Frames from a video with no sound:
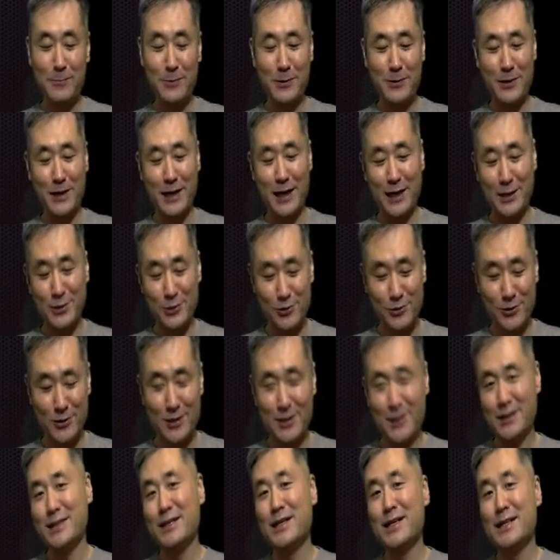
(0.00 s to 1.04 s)
but
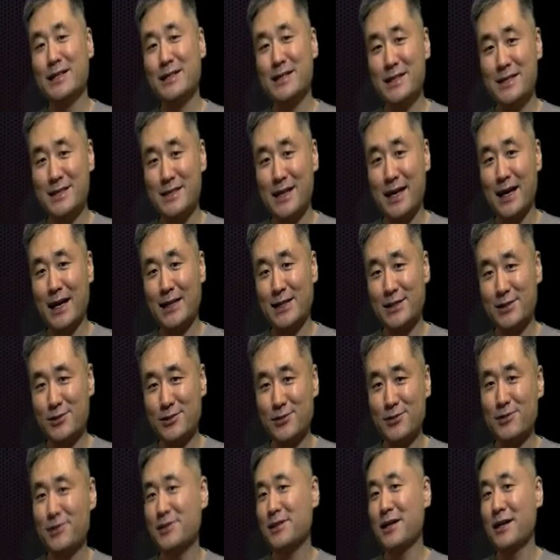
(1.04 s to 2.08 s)
actually these
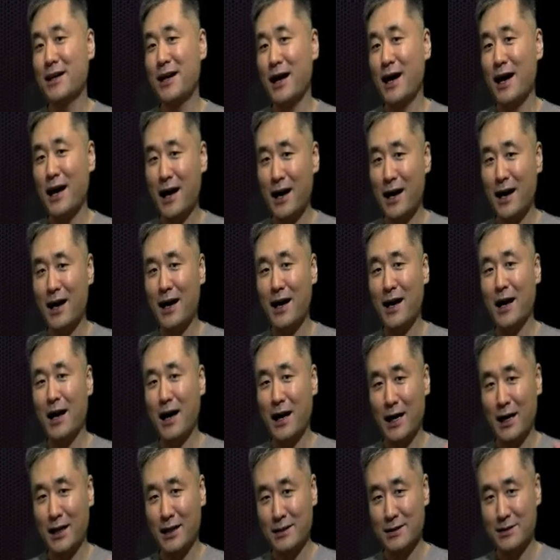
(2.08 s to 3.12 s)
actions are
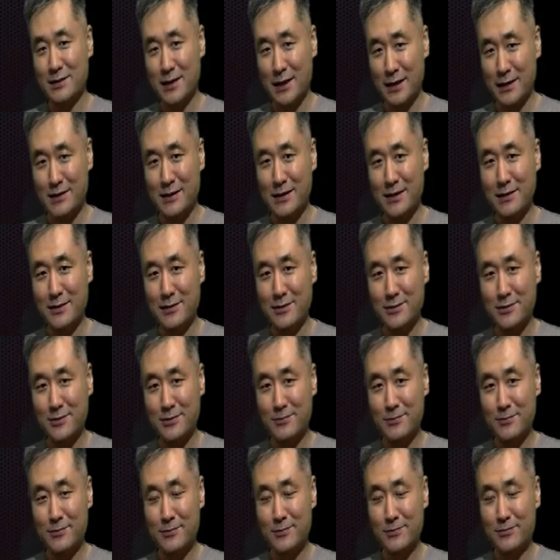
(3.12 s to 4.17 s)
identical.
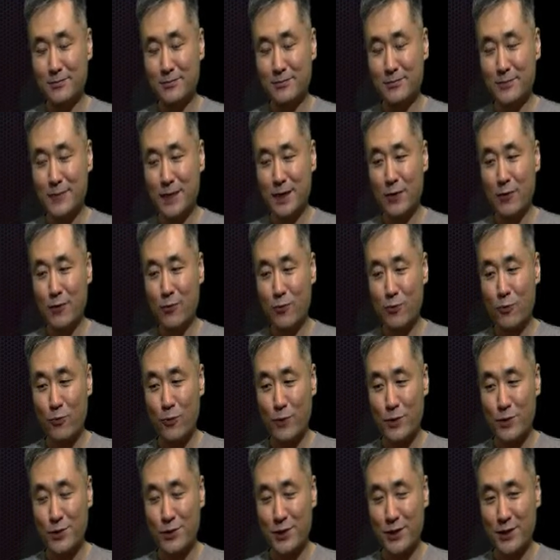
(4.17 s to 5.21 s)

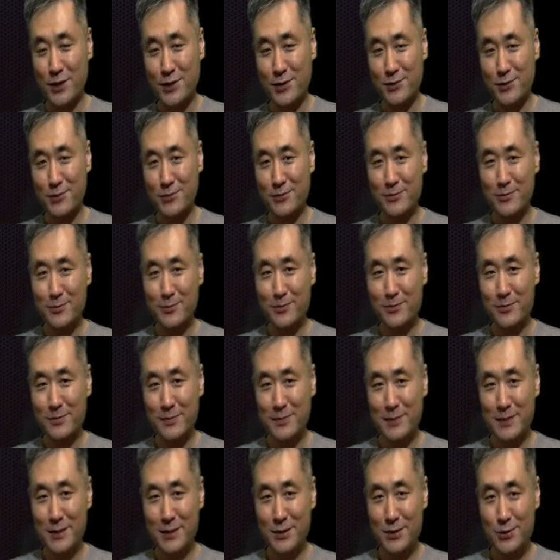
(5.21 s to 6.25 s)
Which action?
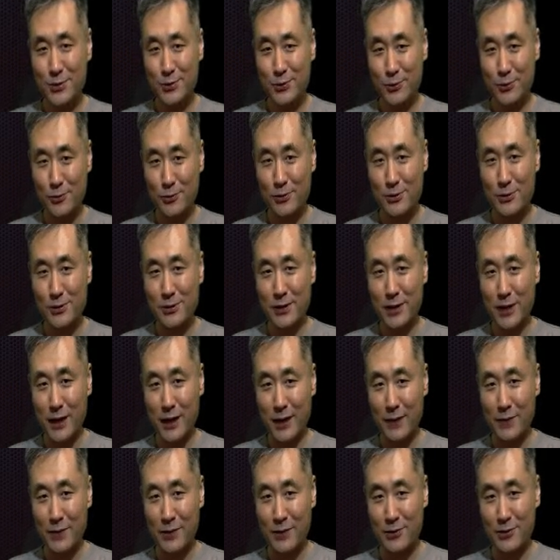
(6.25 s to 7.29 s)
Shoulder
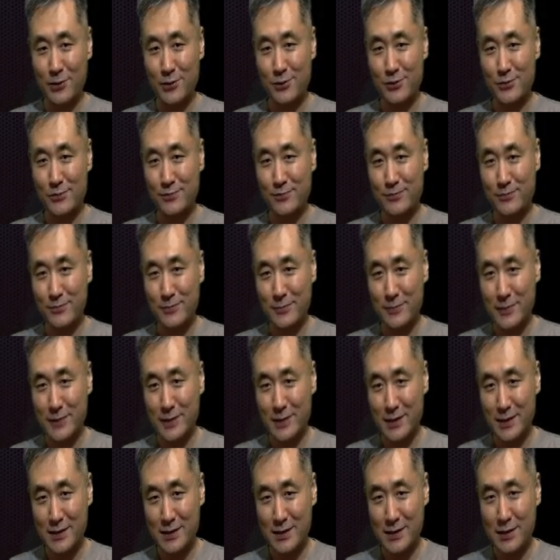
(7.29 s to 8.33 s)
abduction.
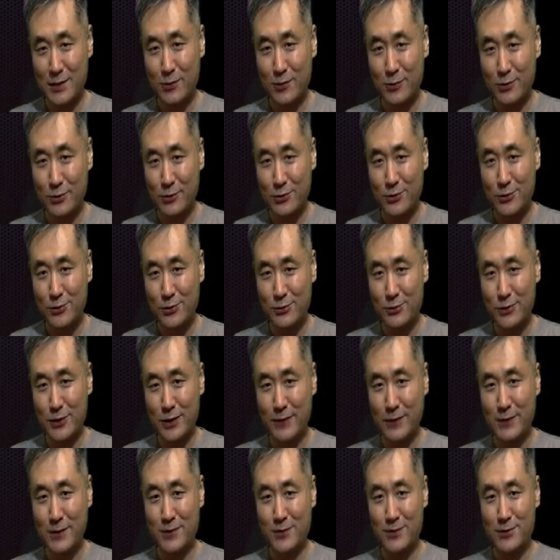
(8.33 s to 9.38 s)
These are all shoulder
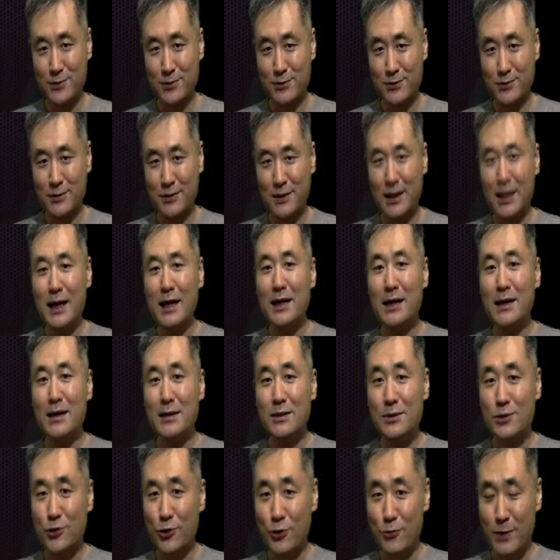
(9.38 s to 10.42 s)
abduction.
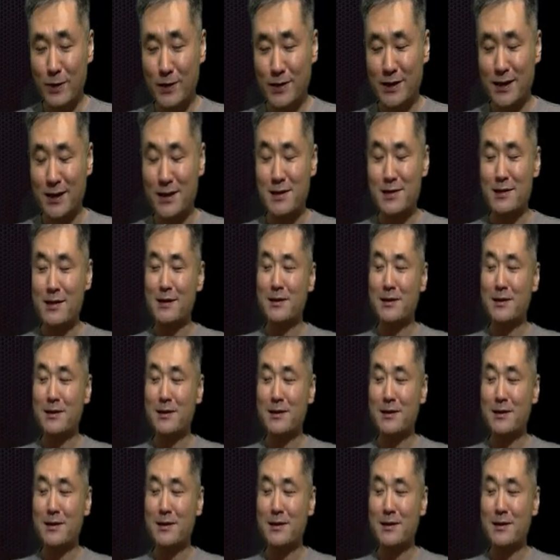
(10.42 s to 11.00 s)
Jobe test,